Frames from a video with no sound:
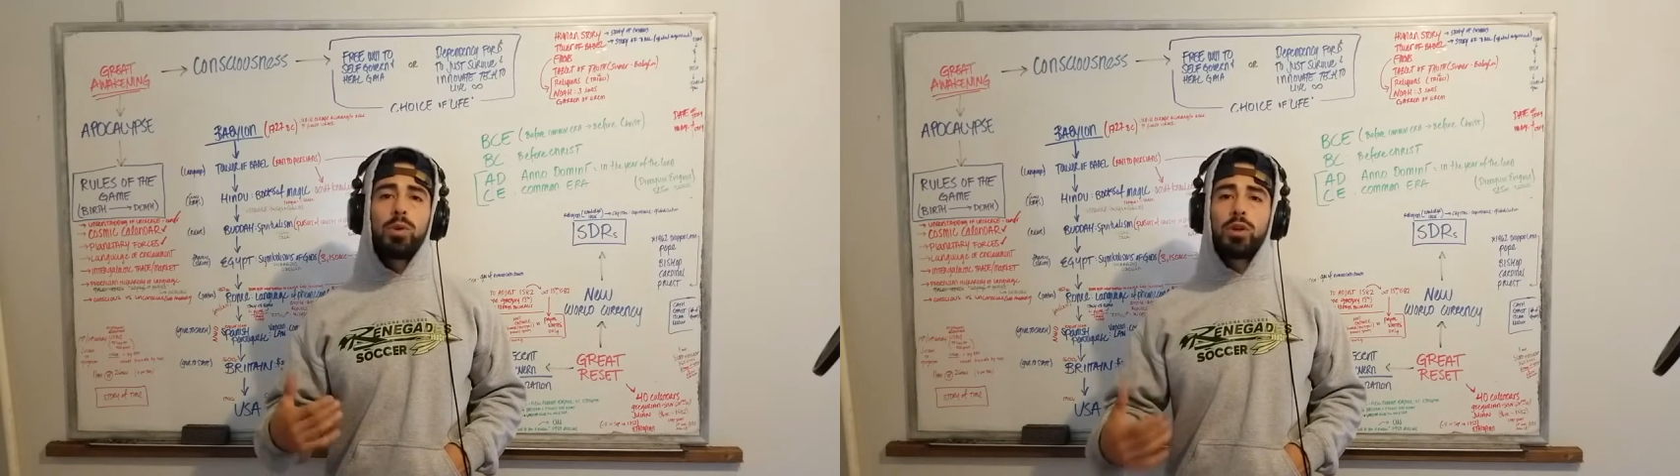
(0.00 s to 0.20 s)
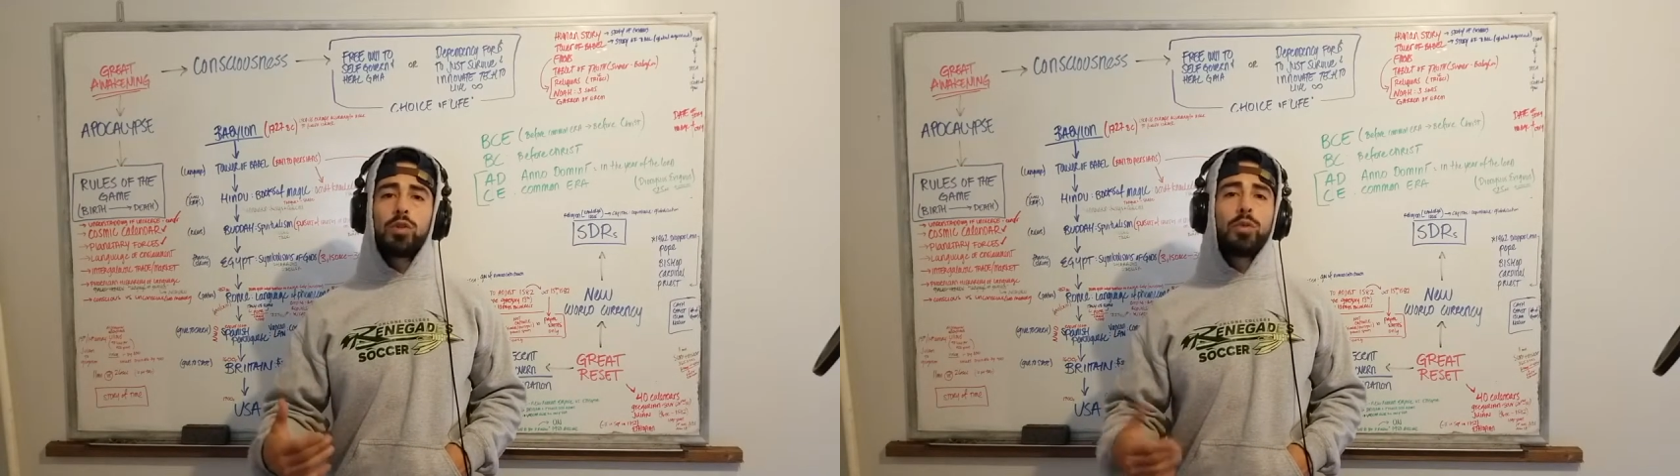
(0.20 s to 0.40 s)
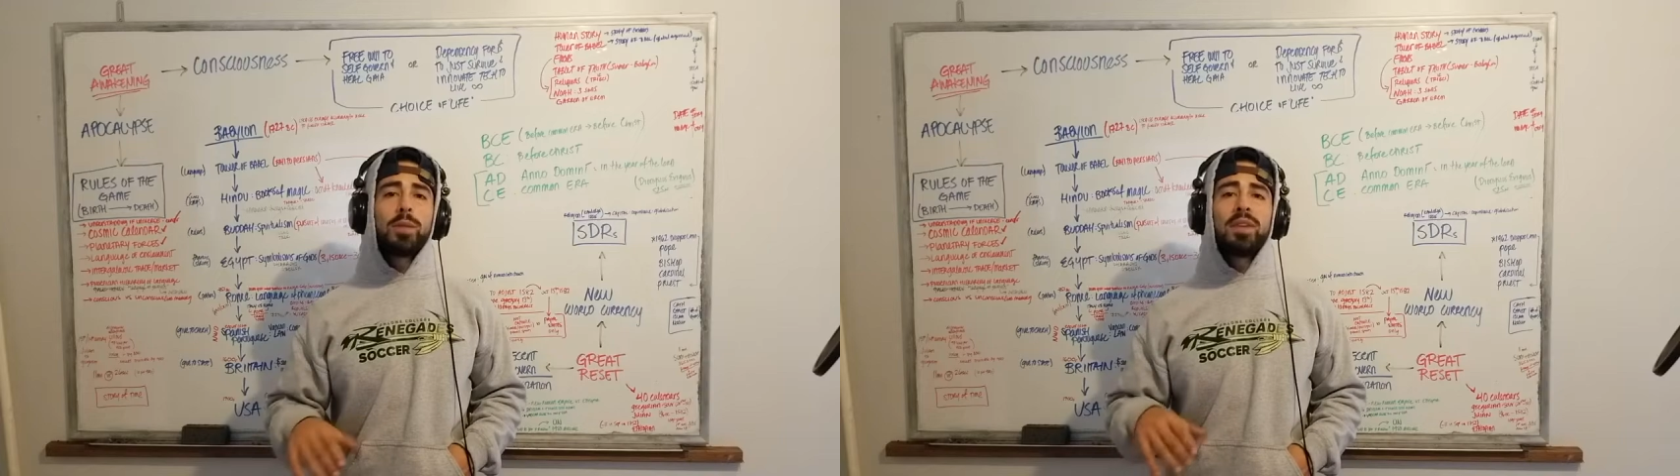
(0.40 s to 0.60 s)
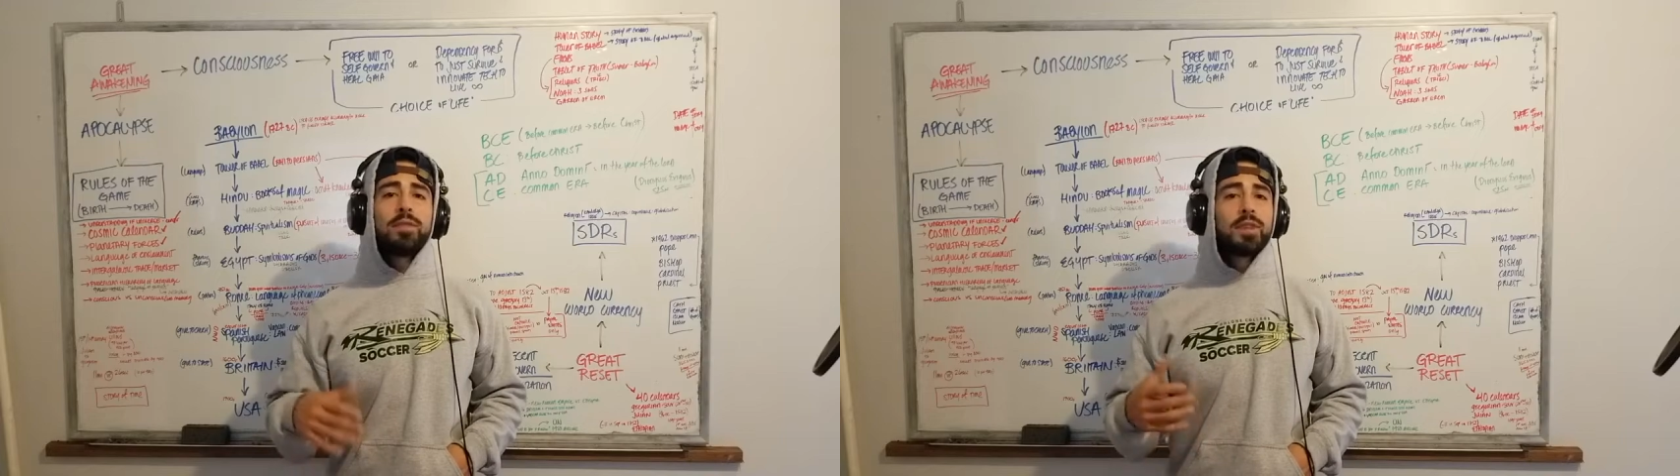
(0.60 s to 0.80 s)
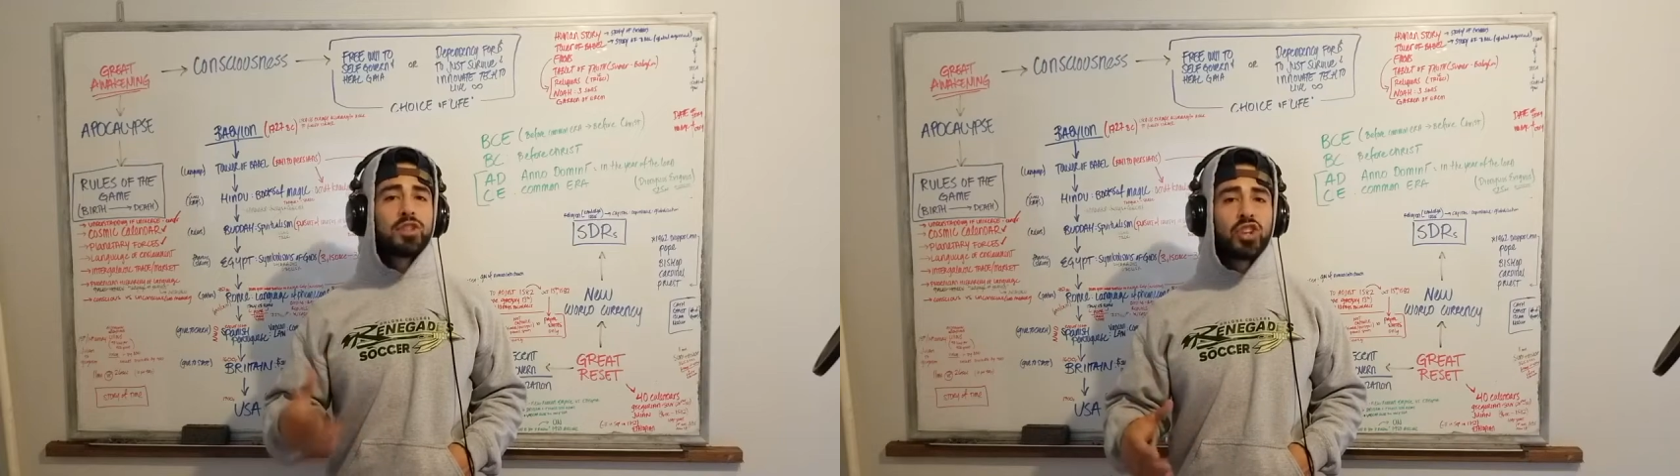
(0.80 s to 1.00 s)
agreement
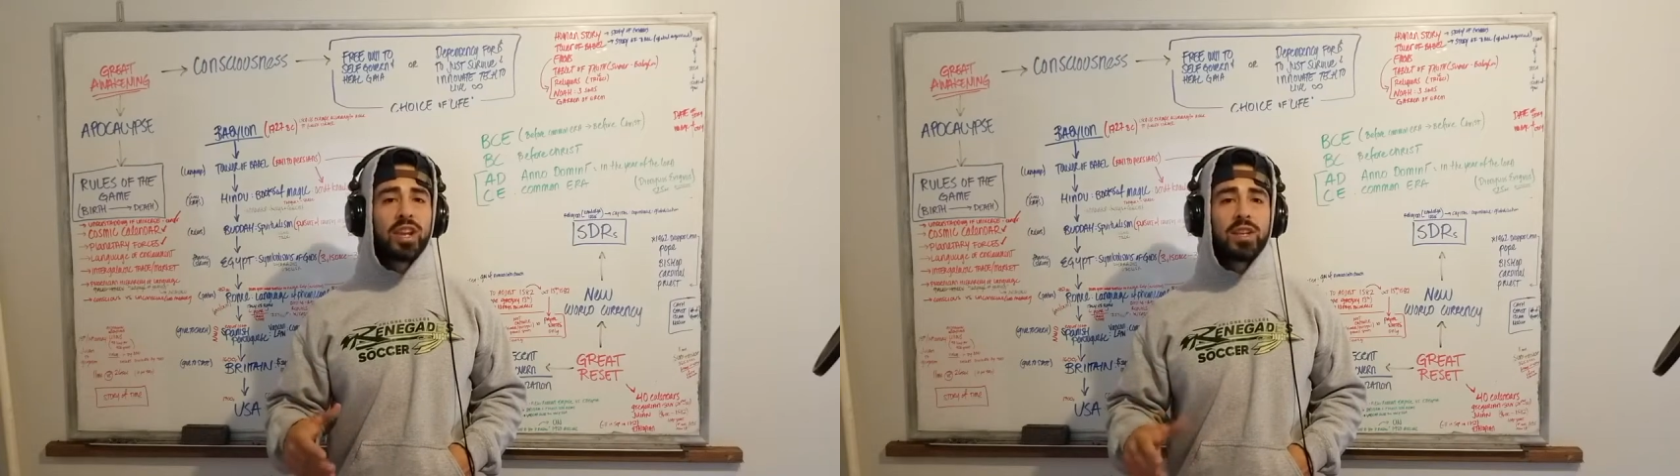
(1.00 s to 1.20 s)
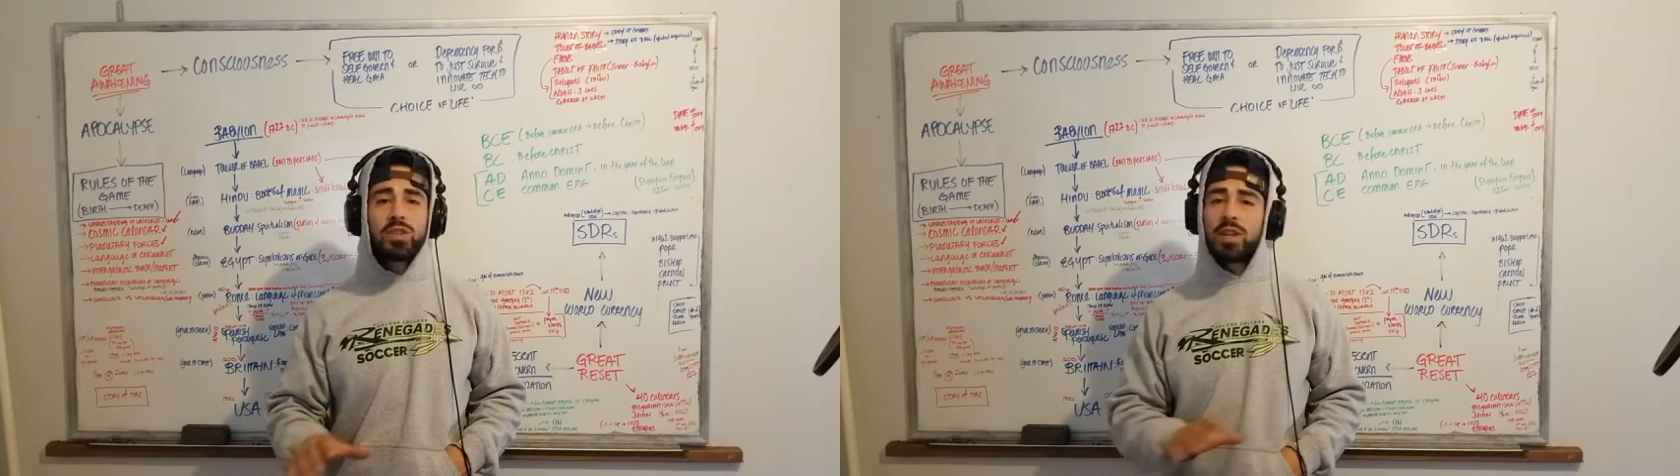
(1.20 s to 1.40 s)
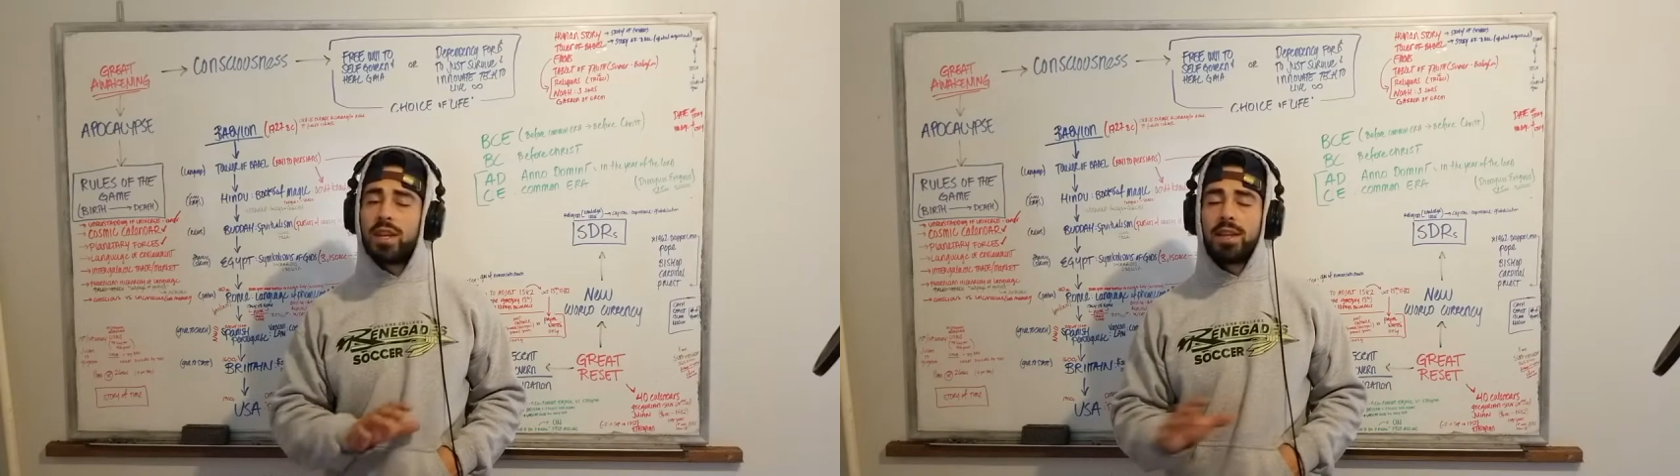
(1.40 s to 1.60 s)
for change